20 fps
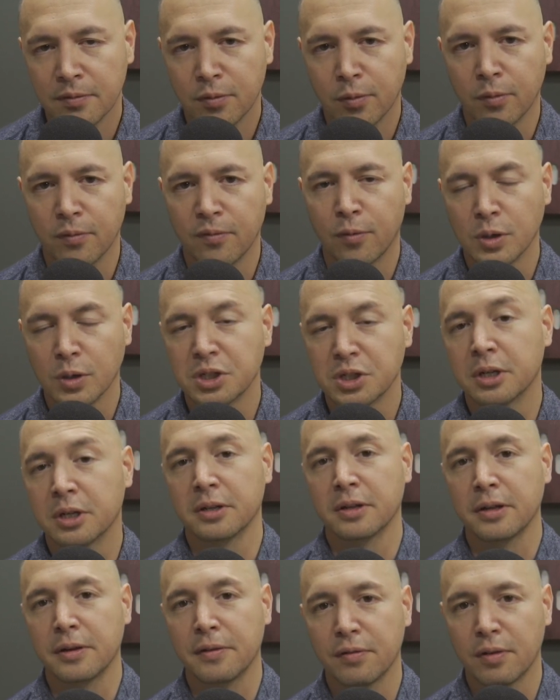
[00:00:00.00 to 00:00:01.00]

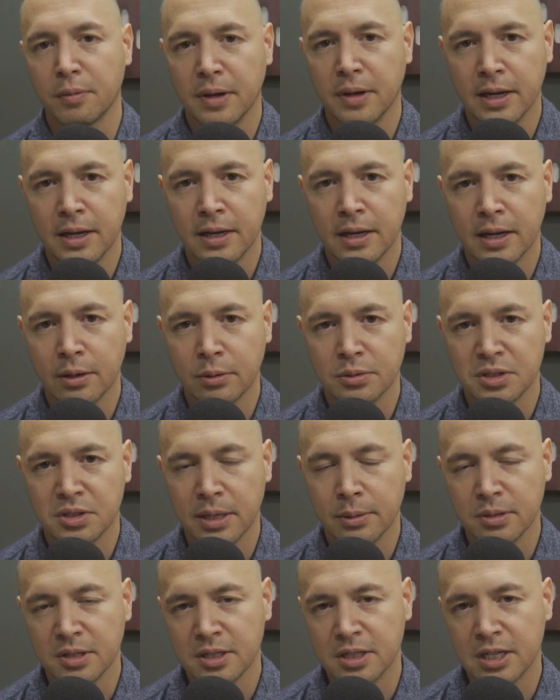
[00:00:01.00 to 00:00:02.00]
fortunately for me, I was
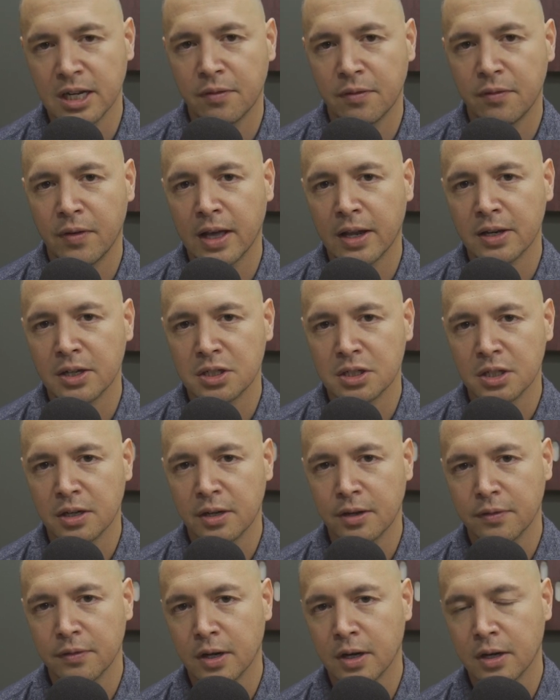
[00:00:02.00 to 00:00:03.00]
able to take advantage
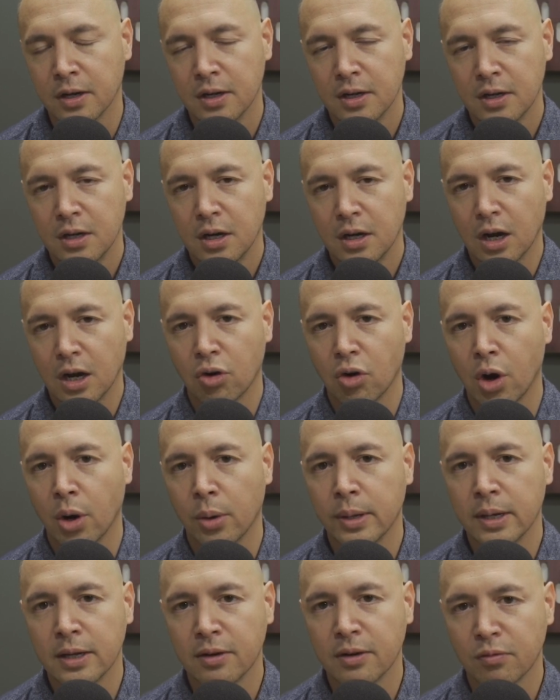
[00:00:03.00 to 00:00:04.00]
of a
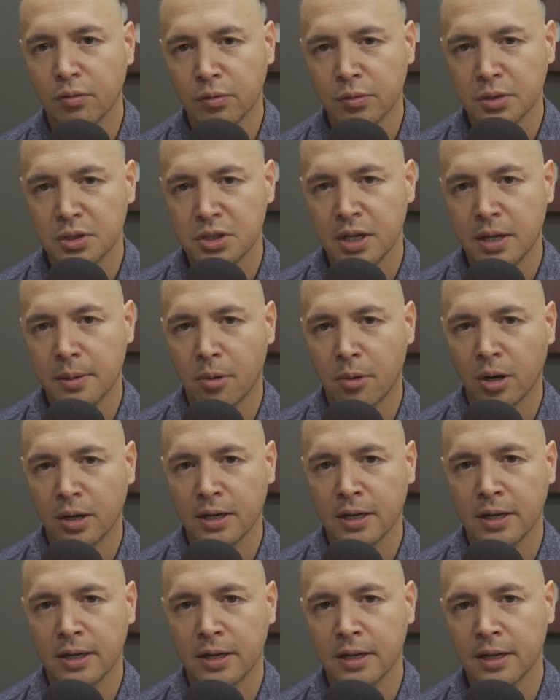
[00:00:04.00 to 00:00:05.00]
growing real estate
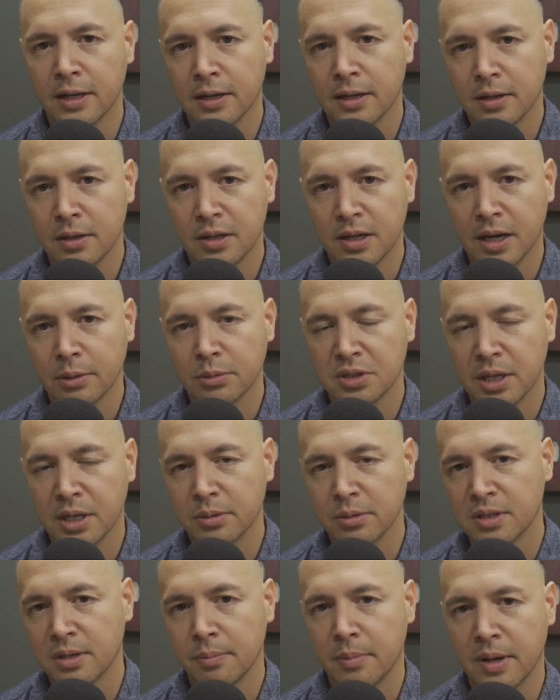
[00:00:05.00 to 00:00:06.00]
market, and I was able
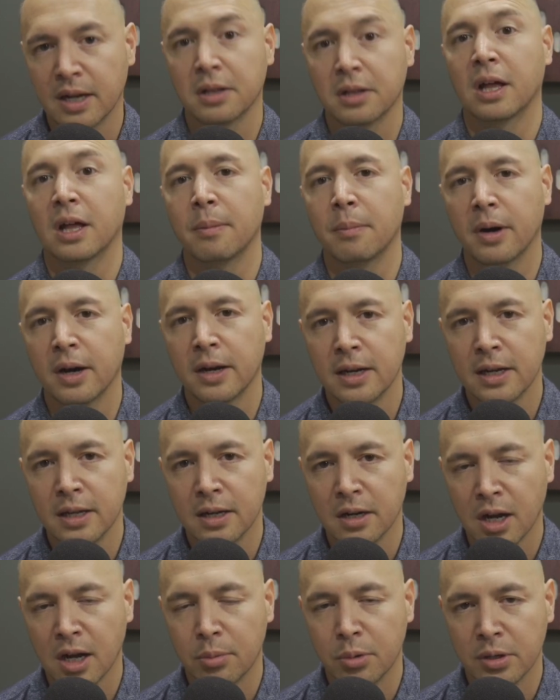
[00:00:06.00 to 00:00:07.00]
to make a lot of money in a
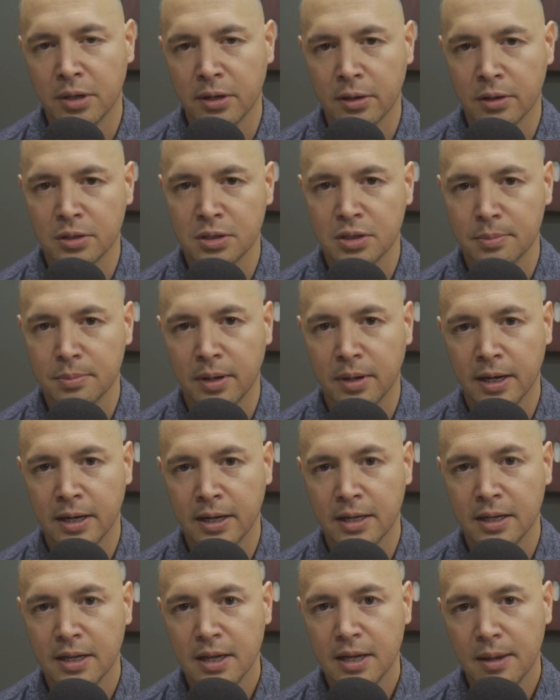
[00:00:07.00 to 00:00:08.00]
couple years
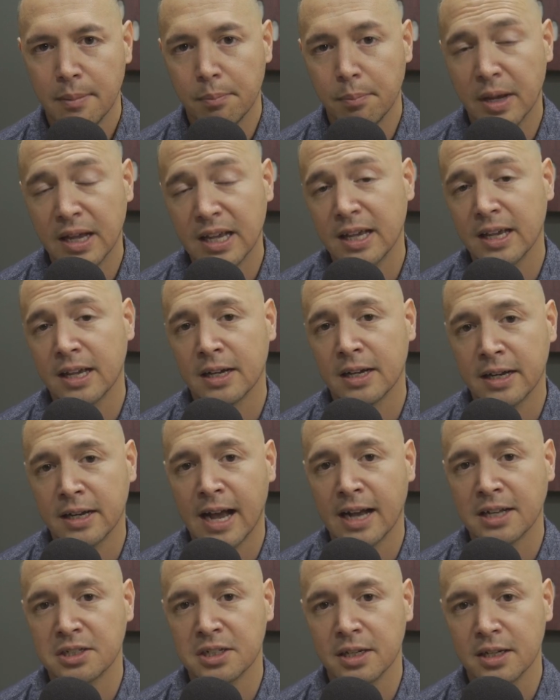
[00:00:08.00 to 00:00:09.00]
by making an
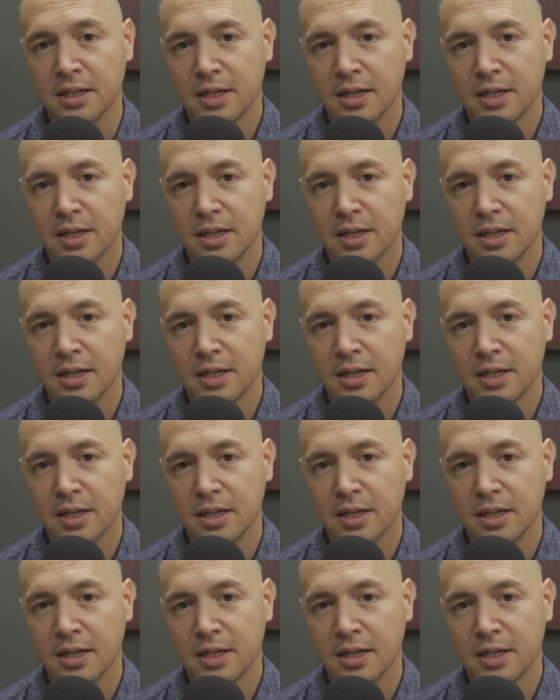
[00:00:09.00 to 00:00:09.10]
exit.